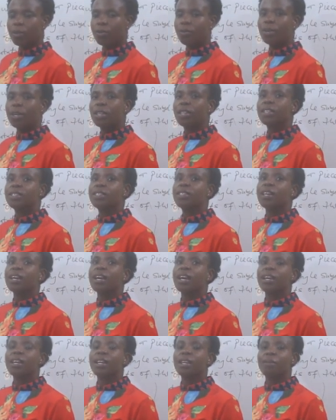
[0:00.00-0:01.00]
What does the
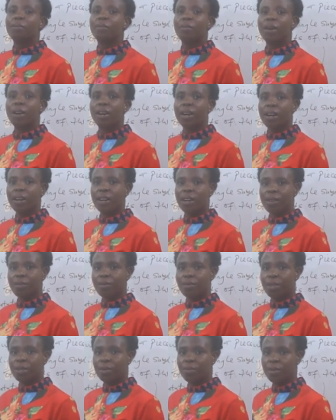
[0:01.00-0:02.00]
hanging
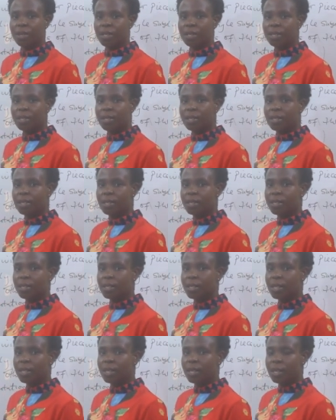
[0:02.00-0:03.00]
paragraphing mean?
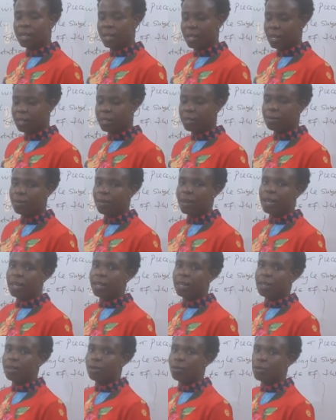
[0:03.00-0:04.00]
Let's
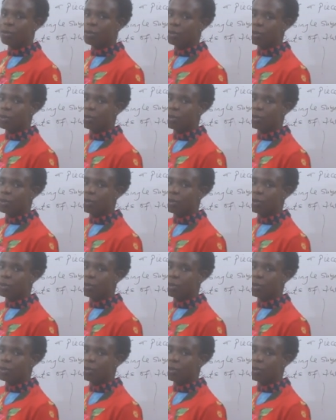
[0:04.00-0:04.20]
find out.